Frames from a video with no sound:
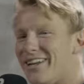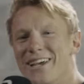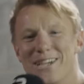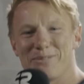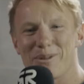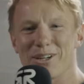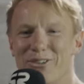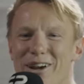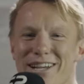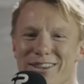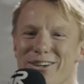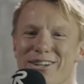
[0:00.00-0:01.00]
It's been a
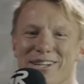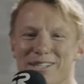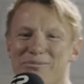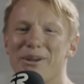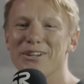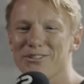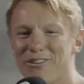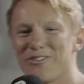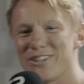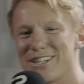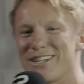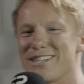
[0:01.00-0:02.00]
great learning experience.
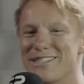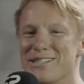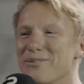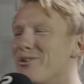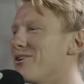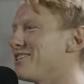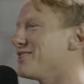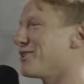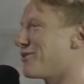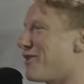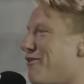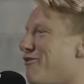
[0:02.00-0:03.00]
15 years into my racing
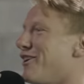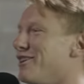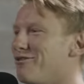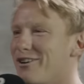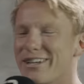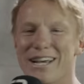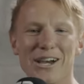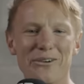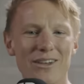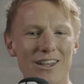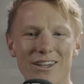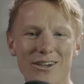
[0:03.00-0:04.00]
career, I finally figured out
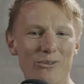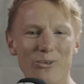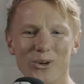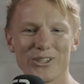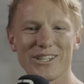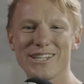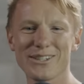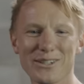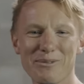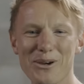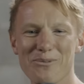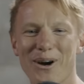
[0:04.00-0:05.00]
what you need on a
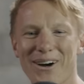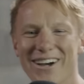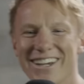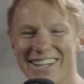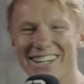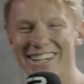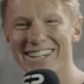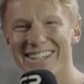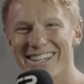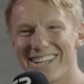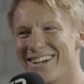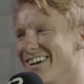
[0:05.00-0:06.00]
motorbike.
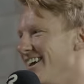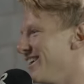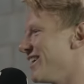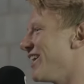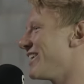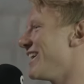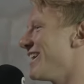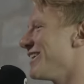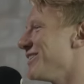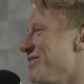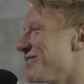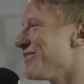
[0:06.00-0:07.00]
I
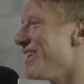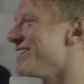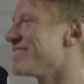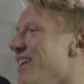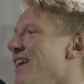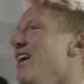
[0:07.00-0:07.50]
used to race.